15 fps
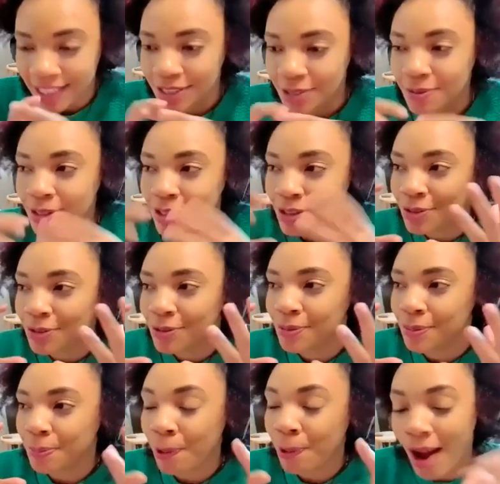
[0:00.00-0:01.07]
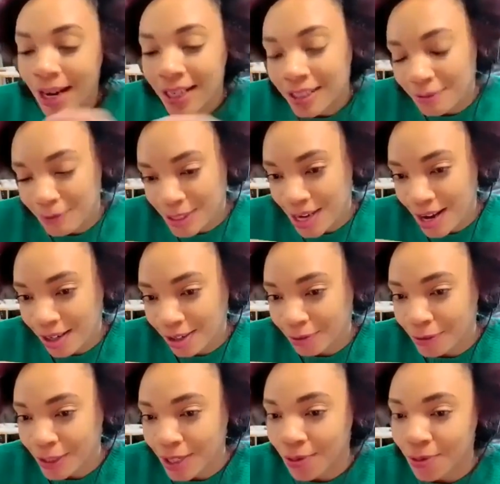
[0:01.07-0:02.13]
Do you do product
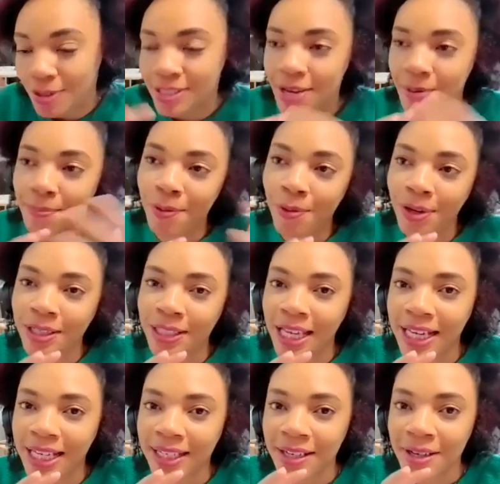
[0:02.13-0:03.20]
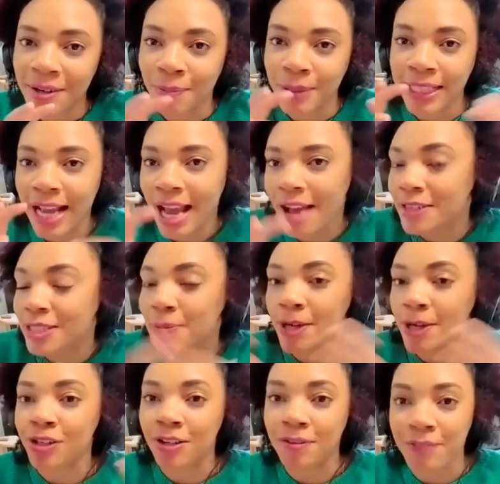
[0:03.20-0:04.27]
photography or is it more like when they have a
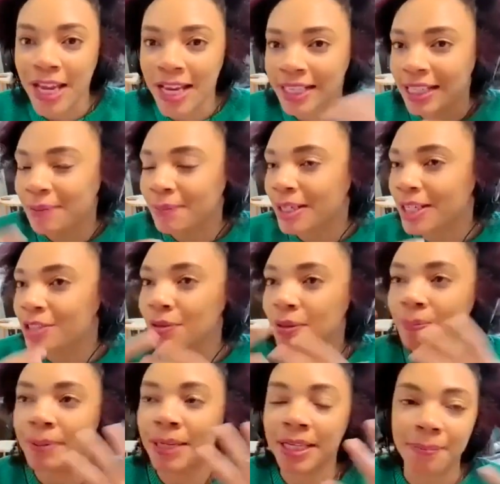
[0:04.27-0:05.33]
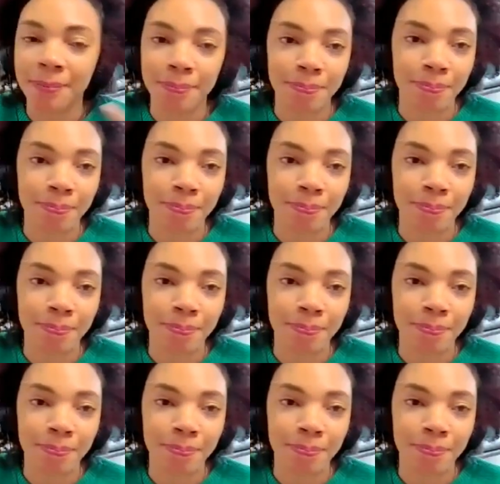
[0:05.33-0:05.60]
special event and they want to do a big